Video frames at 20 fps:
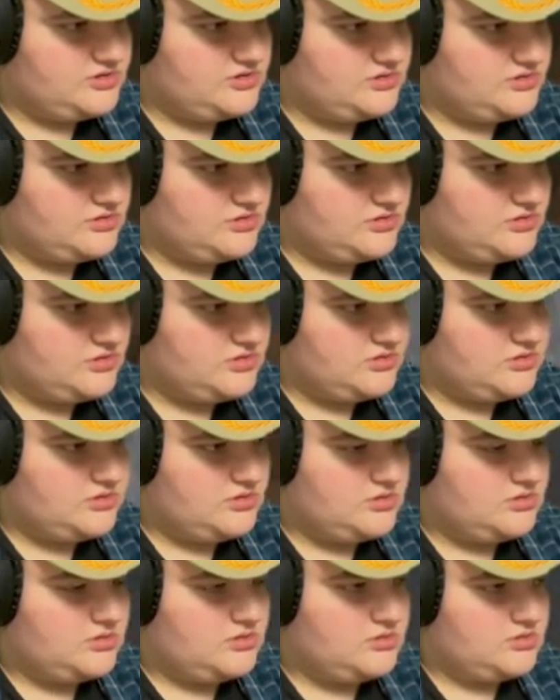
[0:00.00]

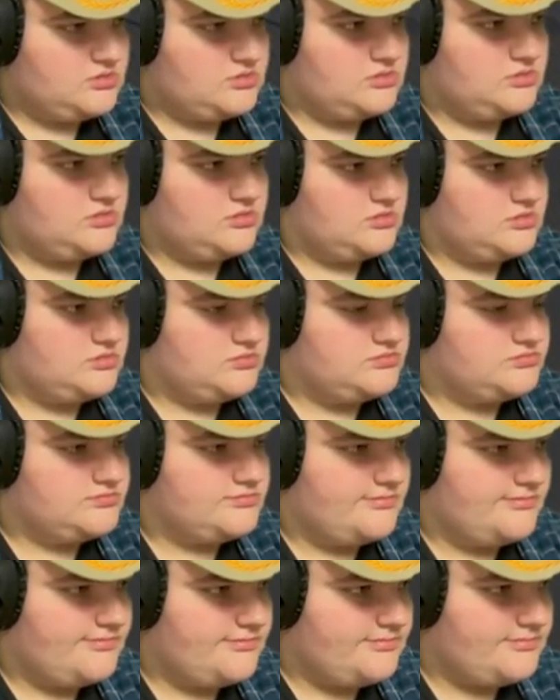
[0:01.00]

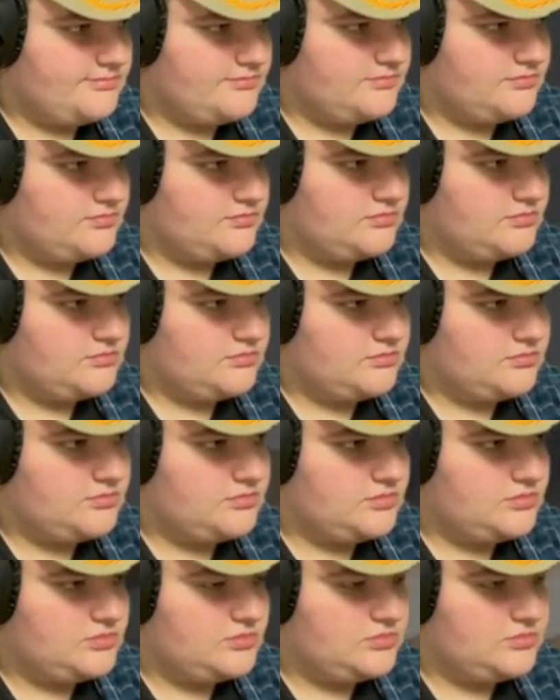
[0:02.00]

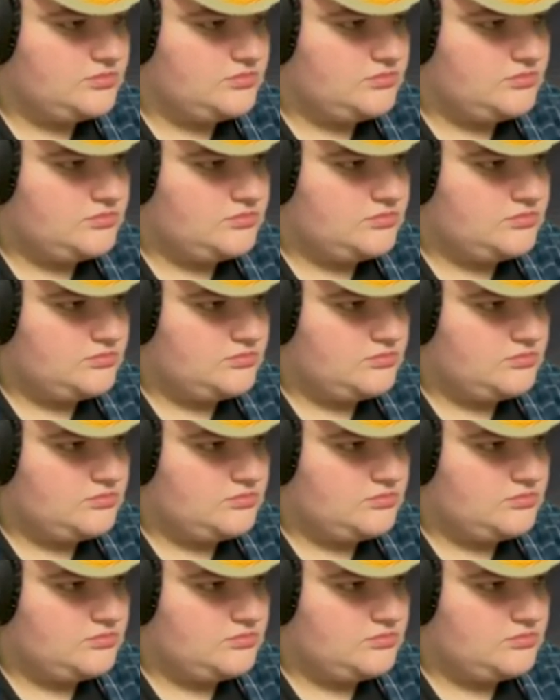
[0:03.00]
Nobody speaks.